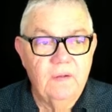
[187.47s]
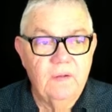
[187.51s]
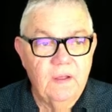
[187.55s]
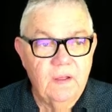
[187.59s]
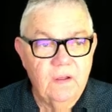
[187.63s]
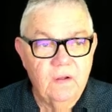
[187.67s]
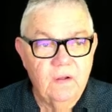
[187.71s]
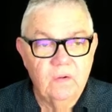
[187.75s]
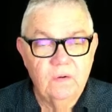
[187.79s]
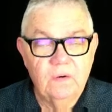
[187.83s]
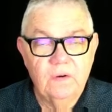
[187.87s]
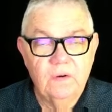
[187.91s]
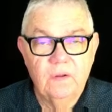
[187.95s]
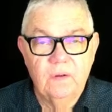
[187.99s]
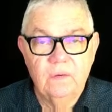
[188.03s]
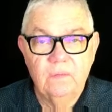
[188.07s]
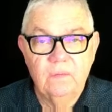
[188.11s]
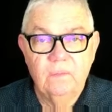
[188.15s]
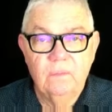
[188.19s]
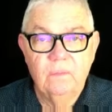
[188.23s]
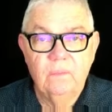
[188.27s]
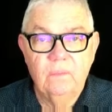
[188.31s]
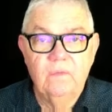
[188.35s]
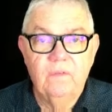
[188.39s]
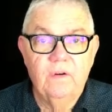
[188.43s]
held
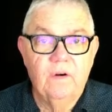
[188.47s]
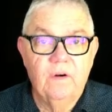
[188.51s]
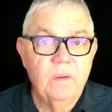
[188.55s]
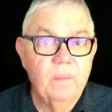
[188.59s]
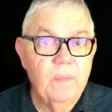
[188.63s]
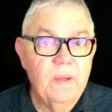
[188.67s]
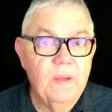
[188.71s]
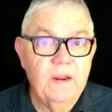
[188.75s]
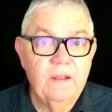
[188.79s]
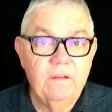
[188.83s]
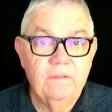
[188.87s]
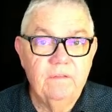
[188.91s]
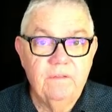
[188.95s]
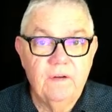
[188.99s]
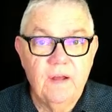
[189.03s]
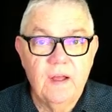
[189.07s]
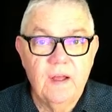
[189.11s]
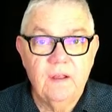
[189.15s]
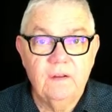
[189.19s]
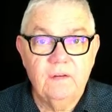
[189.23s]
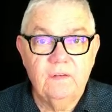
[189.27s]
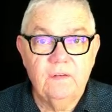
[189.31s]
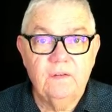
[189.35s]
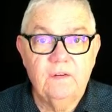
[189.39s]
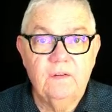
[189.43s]
on very many
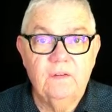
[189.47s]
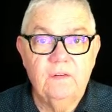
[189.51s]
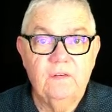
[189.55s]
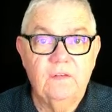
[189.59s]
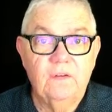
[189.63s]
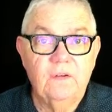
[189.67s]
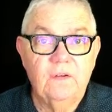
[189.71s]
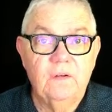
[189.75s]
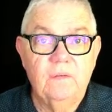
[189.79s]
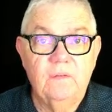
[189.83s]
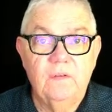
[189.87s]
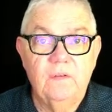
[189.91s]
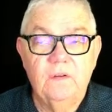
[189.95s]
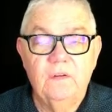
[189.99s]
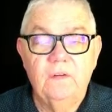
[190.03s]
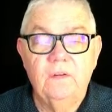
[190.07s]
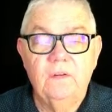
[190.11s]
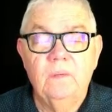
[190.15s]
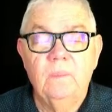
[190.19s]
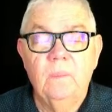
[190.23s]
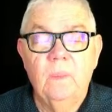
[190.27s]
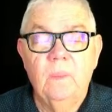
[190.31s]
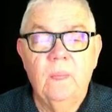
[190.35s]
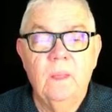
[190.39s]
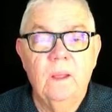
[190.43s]
fast servers
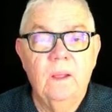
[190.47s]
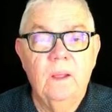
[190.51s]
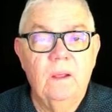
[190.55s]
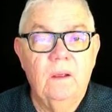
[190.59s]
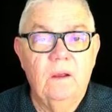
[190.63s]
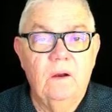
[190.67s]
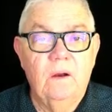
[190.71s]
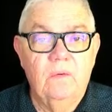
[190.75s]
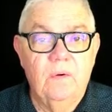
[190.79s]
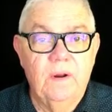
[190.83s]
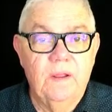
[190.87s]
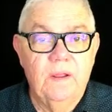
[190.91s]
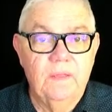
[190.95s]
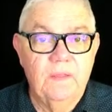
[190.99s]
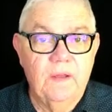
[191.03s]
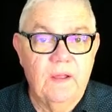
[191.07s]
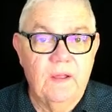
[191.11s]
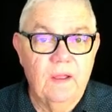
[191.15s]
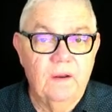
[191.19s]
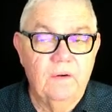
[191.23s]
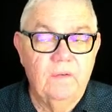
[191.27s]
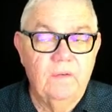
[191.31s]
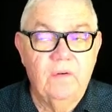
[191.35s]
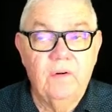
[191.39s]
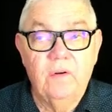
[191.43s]
around the
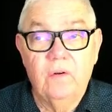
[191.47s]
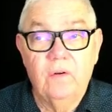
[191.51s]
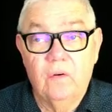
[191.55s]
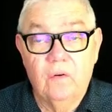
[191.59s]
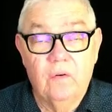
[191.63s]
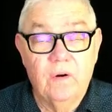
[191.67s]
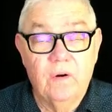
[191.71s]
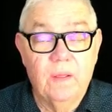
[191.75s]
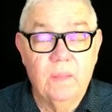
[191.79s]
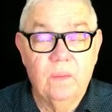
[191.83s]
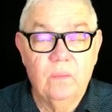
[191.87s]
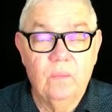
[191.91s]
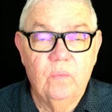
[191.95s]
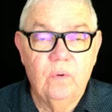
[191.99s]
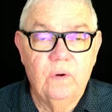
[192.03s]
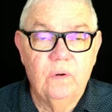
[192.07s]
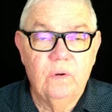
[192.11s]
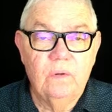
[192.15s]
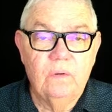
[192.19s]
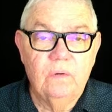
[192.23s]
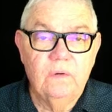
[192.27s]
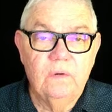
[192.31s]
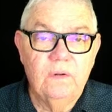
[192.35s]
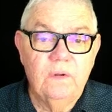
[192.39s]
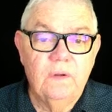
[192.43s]
country or around the
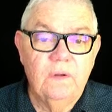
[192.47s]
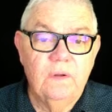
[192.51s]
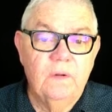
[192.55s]
world,